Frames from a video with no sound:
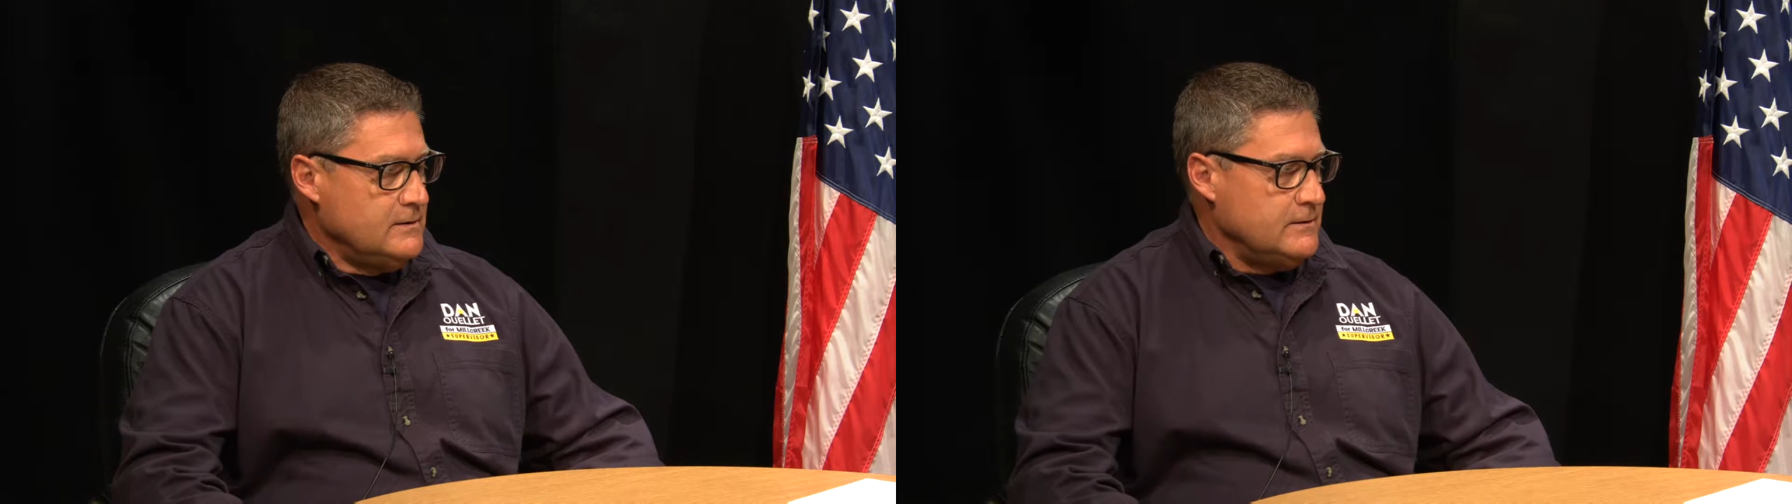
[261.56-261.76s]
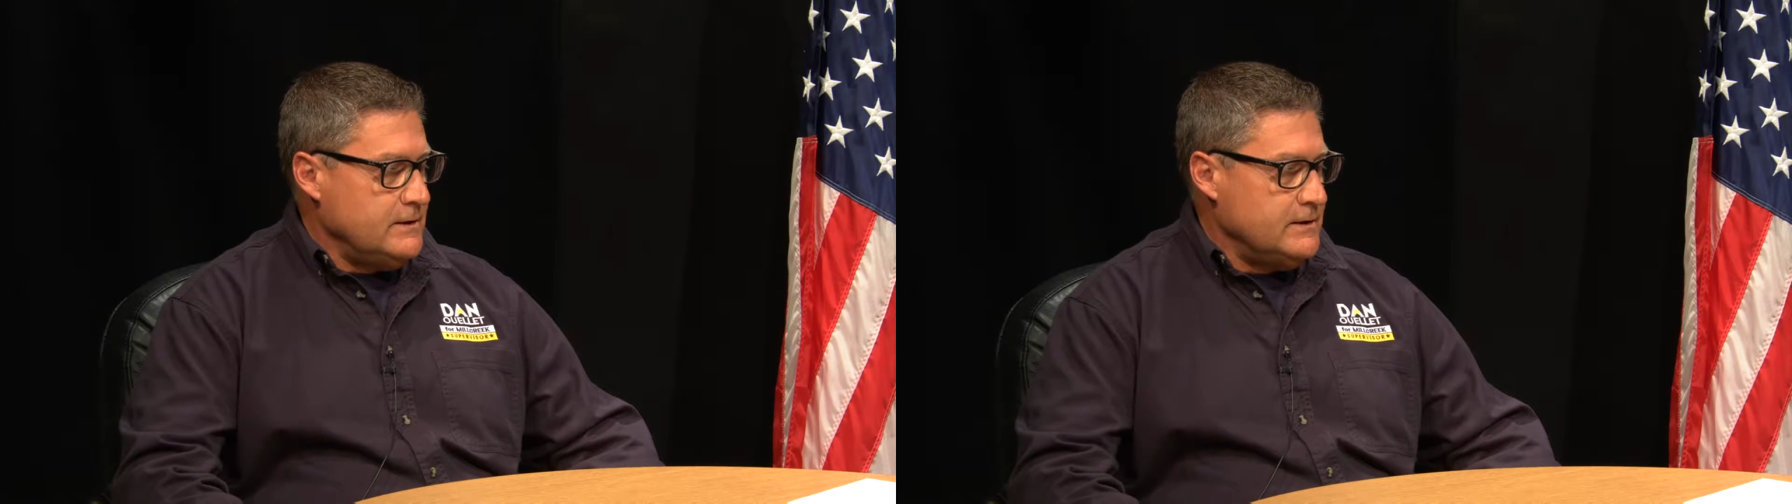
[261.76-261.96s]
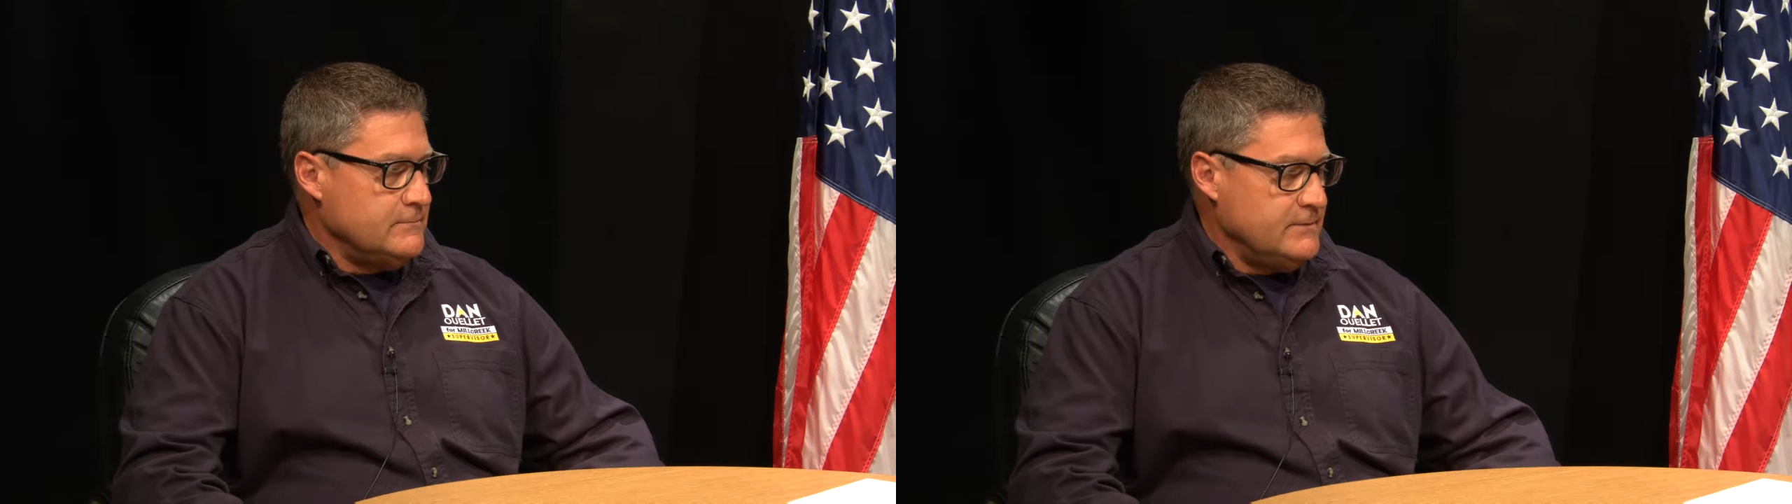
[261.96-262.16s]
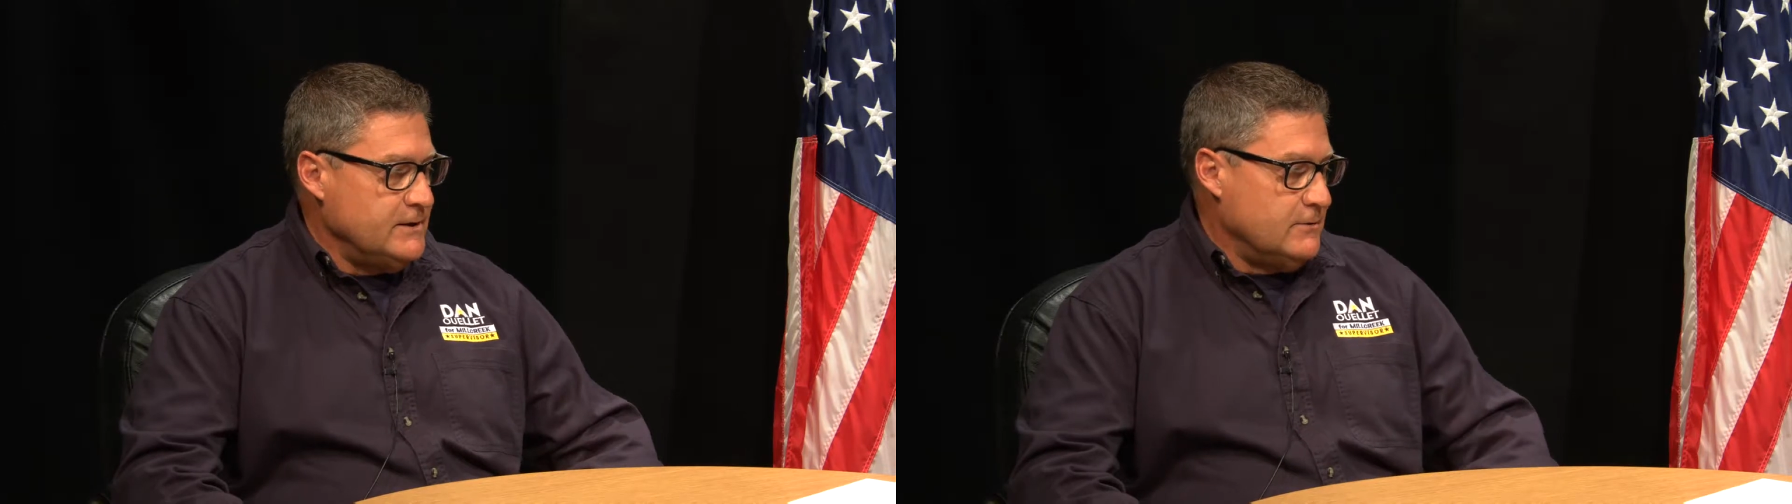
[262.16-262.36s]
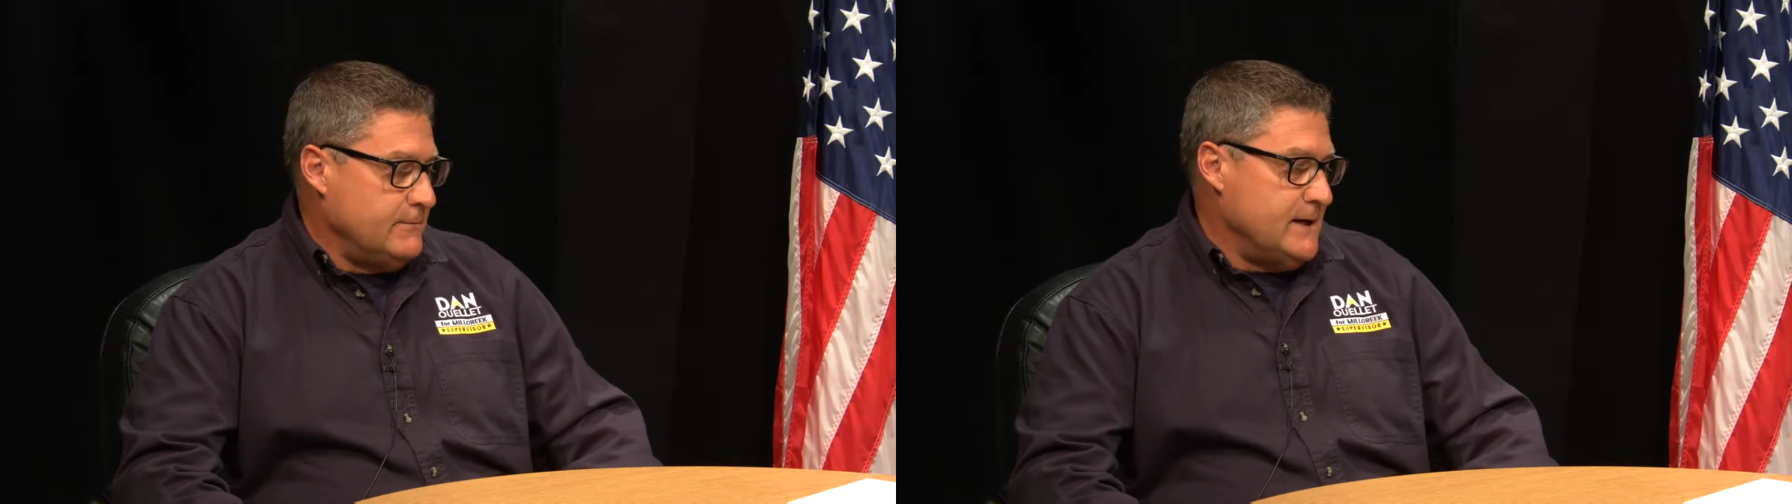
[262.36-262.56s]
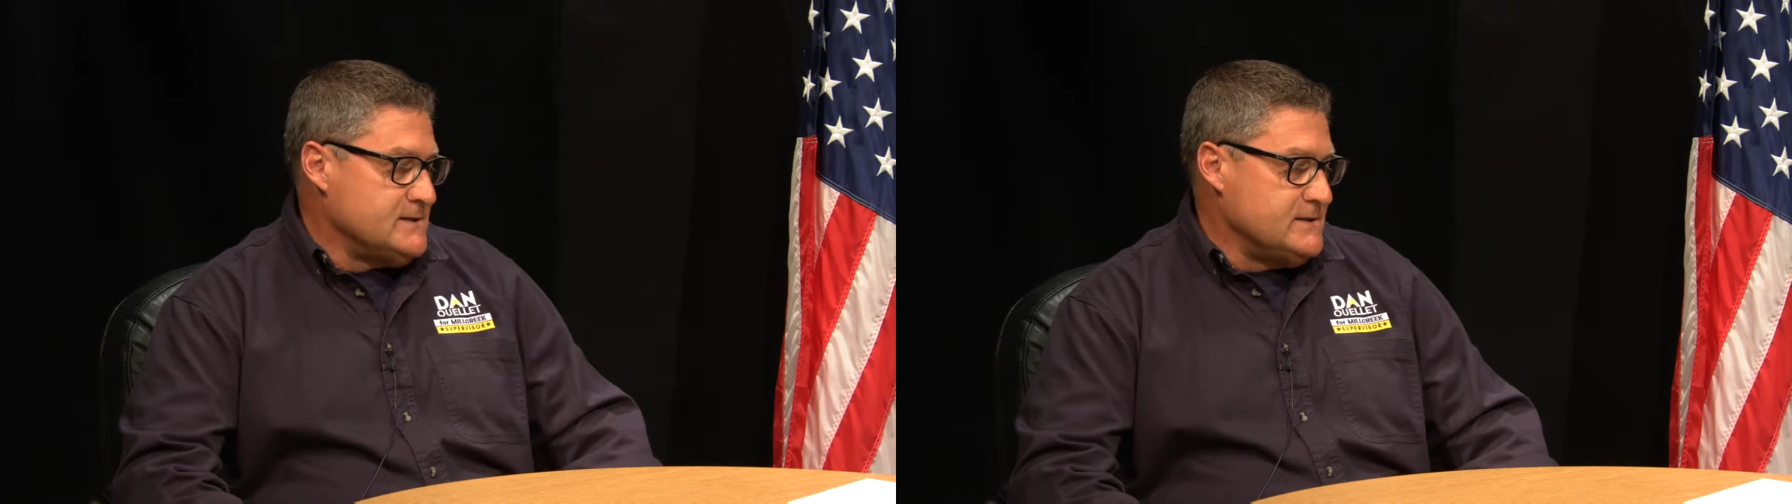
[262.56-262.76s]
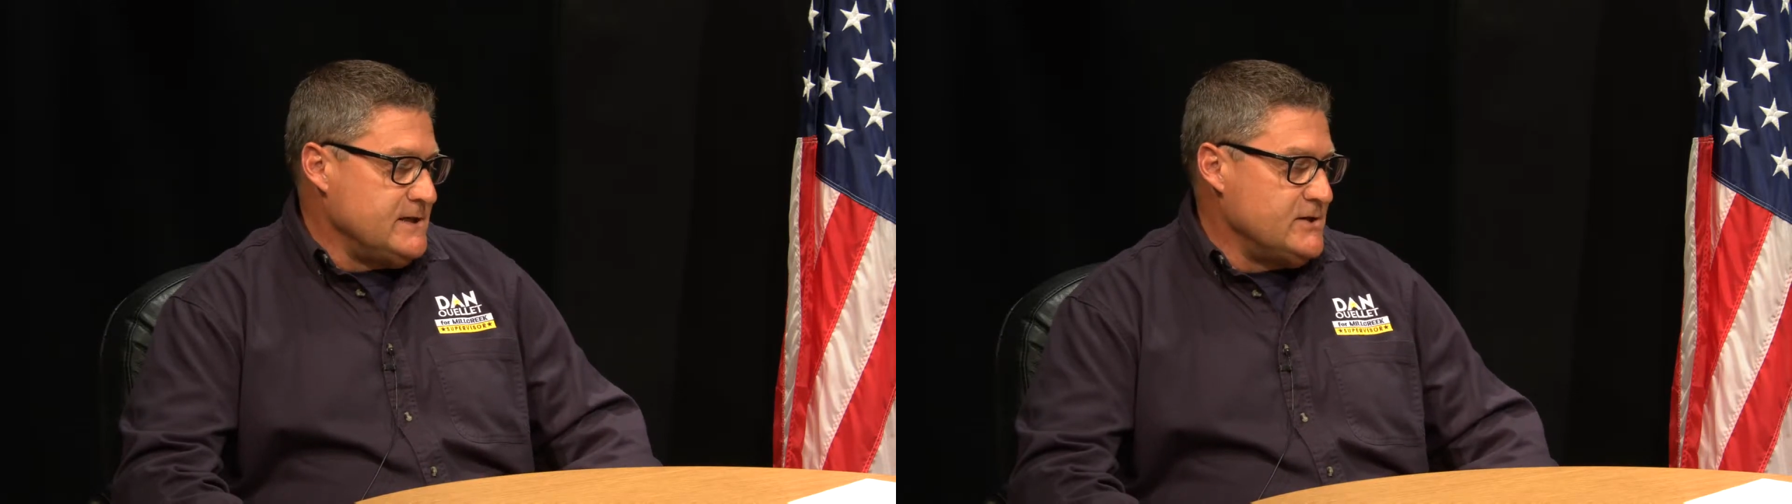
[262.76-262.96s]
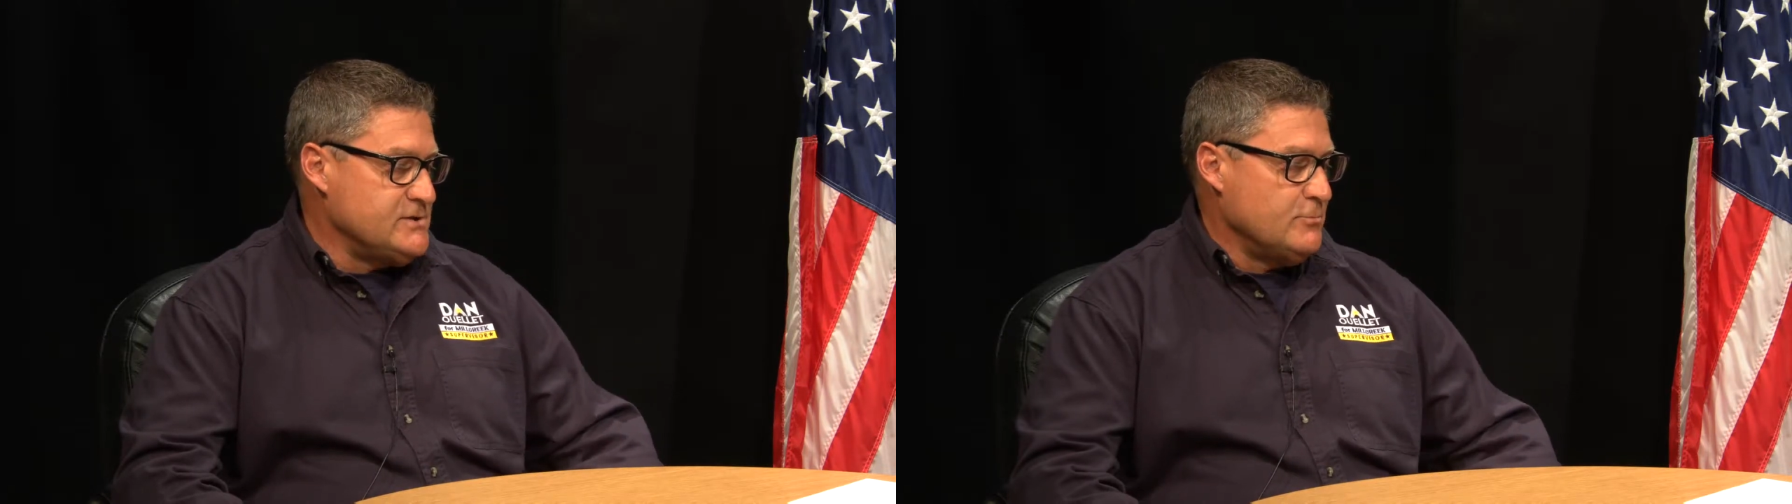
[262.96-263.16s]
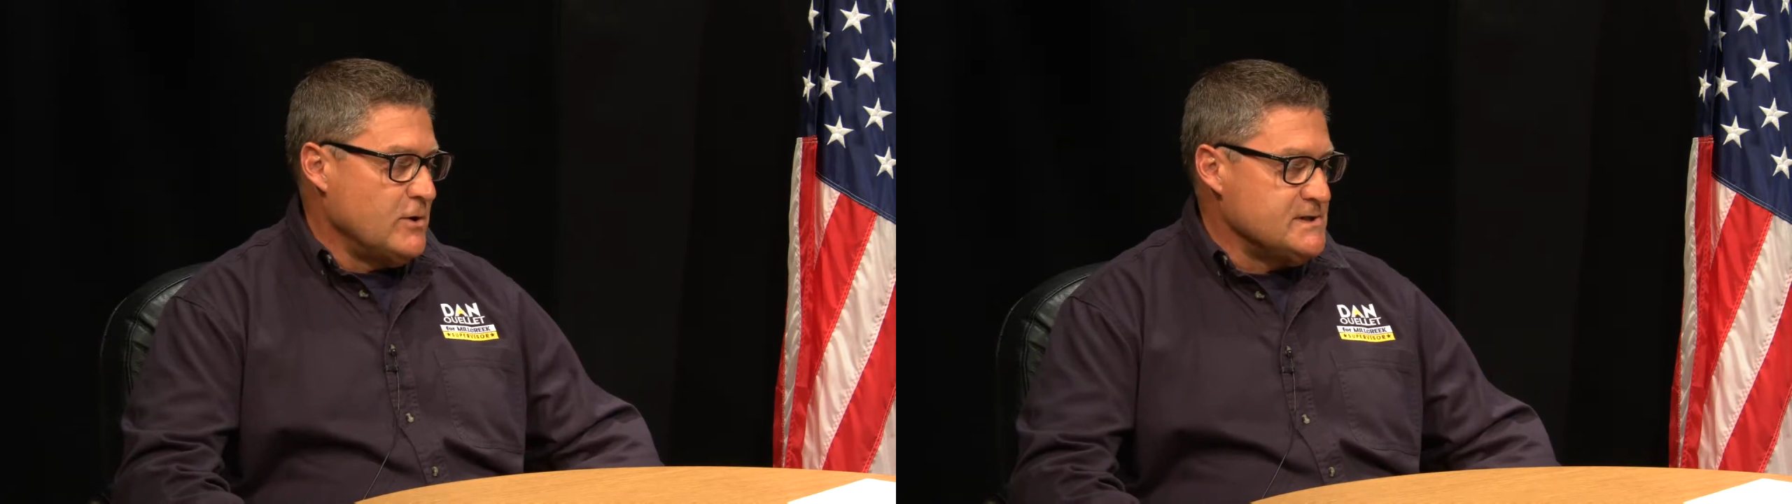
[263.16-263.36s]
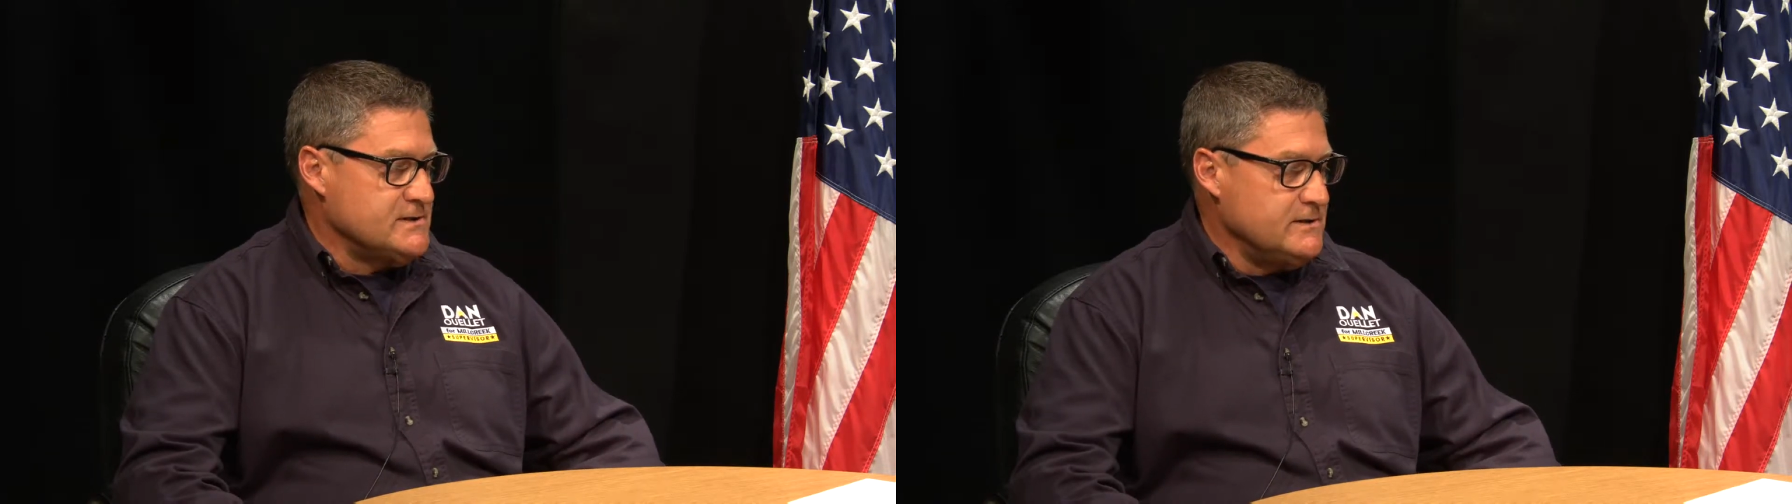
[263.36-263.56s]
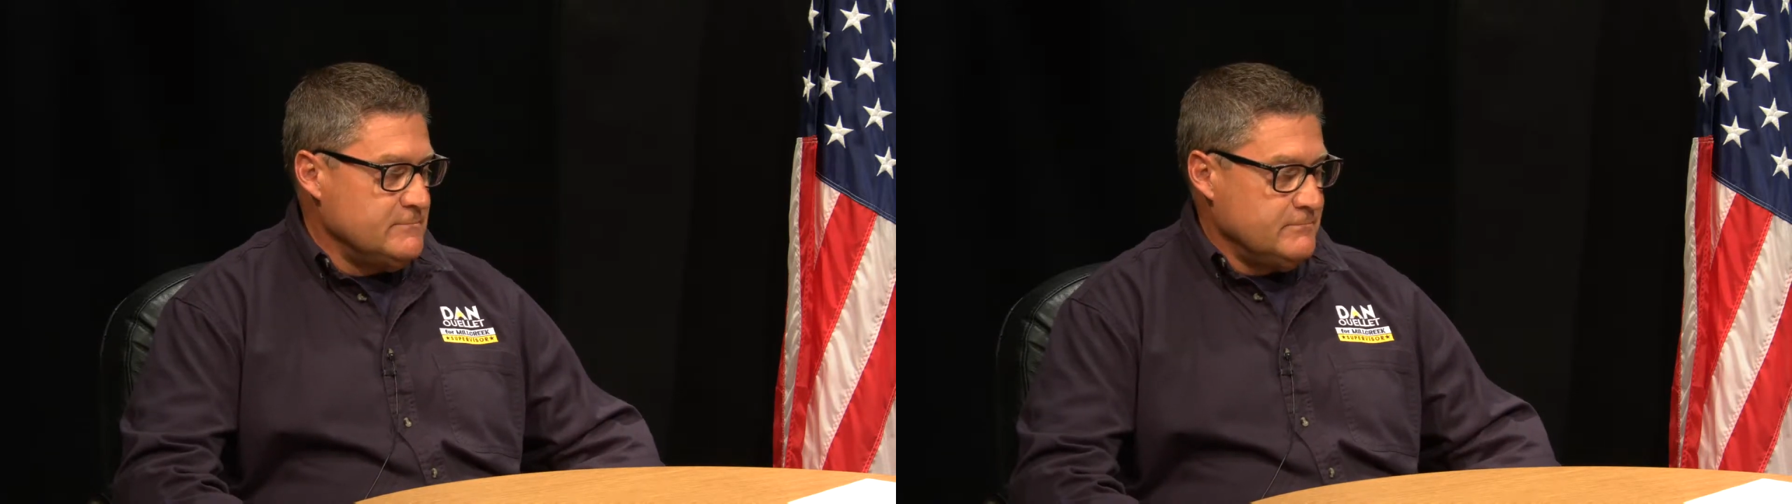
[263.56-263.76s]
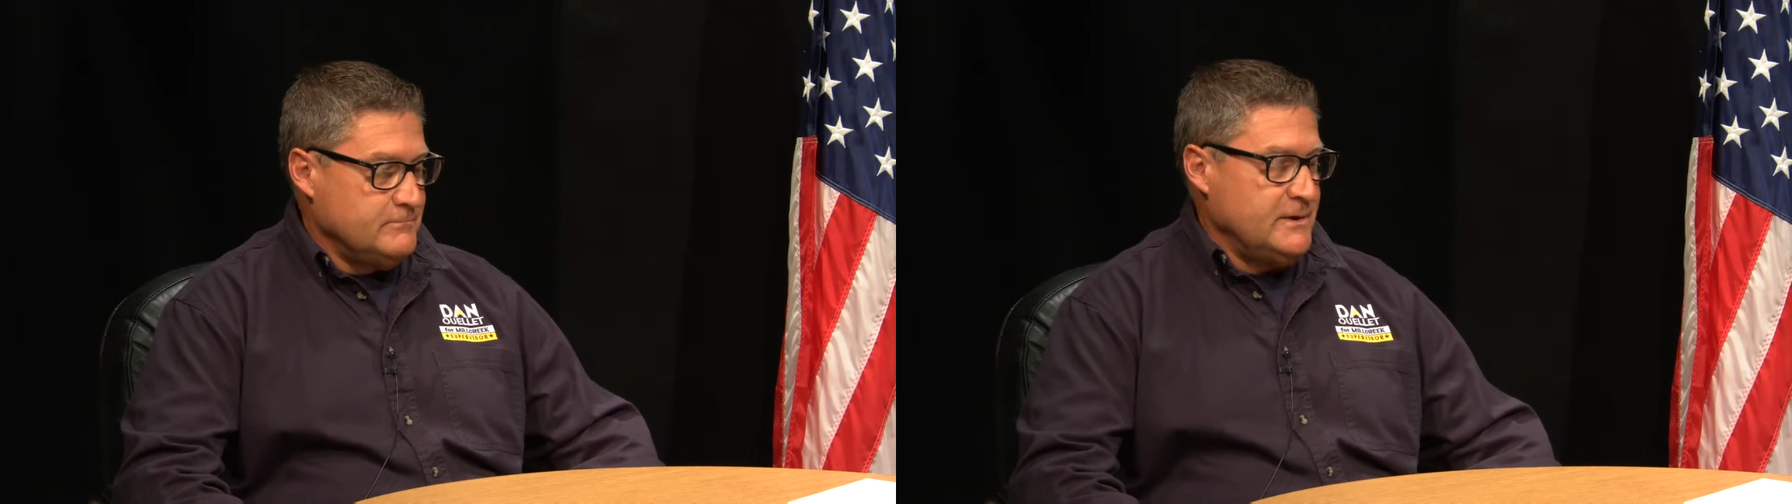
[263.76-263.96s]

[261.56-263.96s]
And, you know, as a township resident